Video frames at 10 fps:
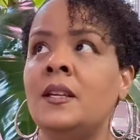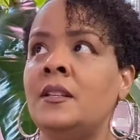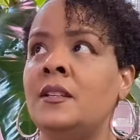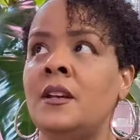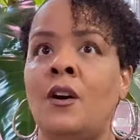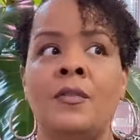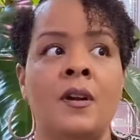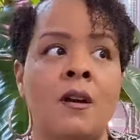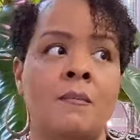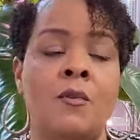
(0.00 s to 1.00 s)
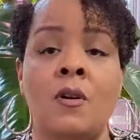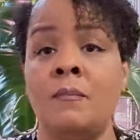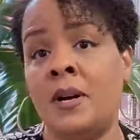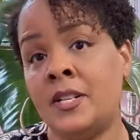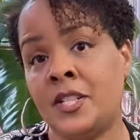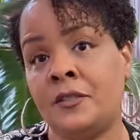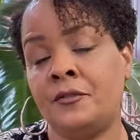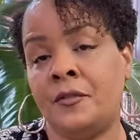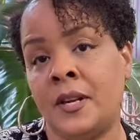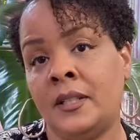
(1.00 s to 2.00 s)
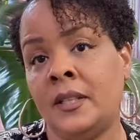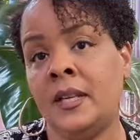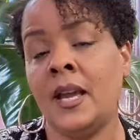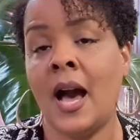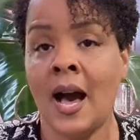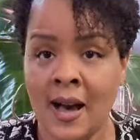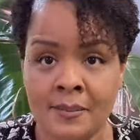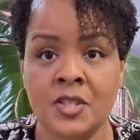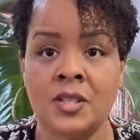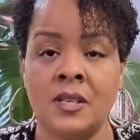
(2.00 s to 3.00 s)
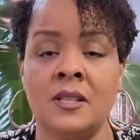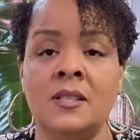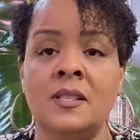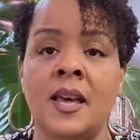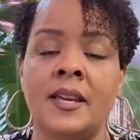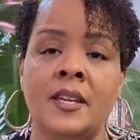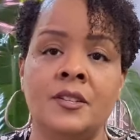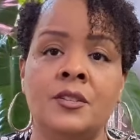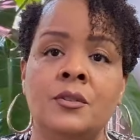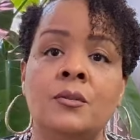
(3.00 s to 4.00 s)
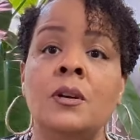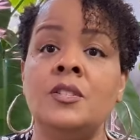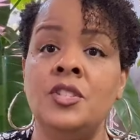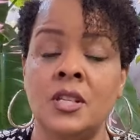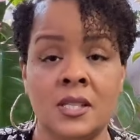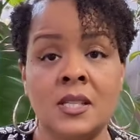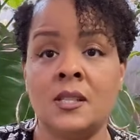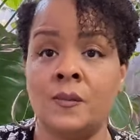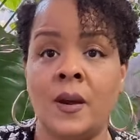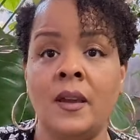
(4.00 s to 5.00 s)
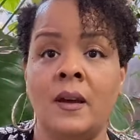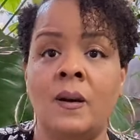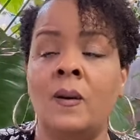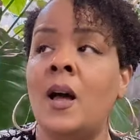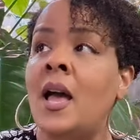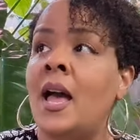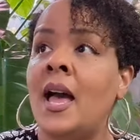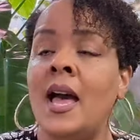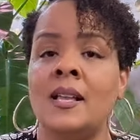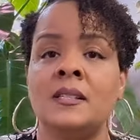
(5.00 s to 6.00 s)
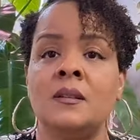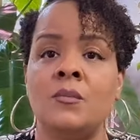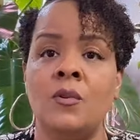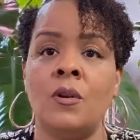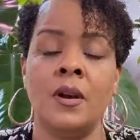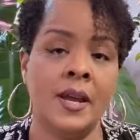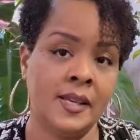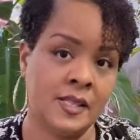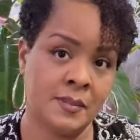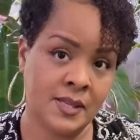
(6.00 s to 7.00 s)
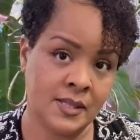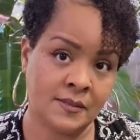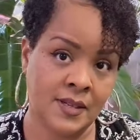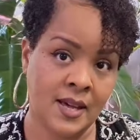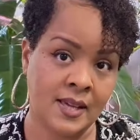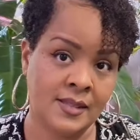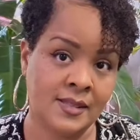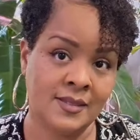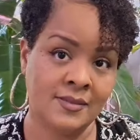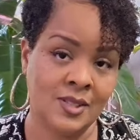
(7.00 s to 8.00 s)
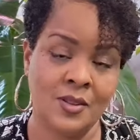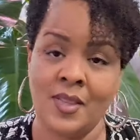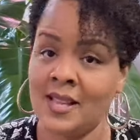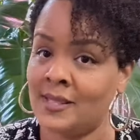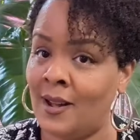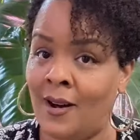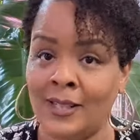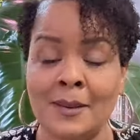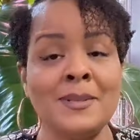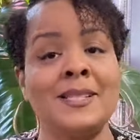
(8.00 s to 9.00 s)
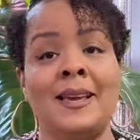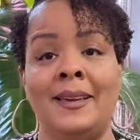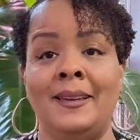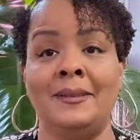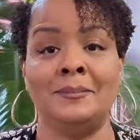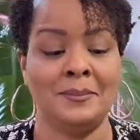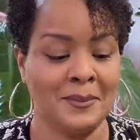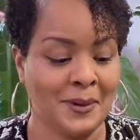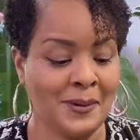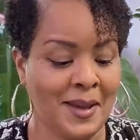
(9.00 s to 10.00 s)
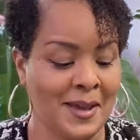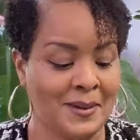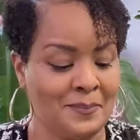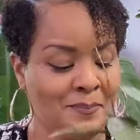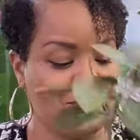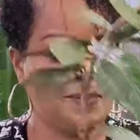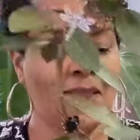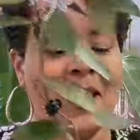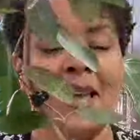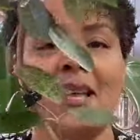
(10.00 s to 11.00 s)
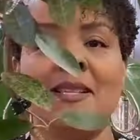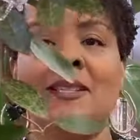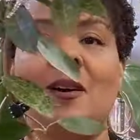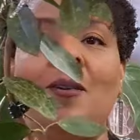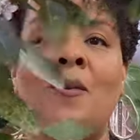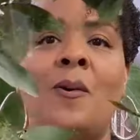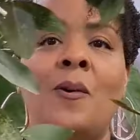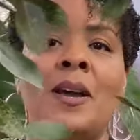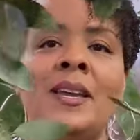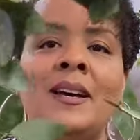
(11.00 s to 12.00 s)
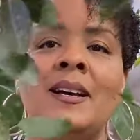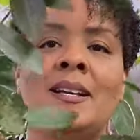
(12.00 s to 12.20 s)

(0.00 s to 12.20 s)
you know, there are more budget friendly options that can do just as well as the more expensive lights. So that's all I'm saying. Okay. So Hoya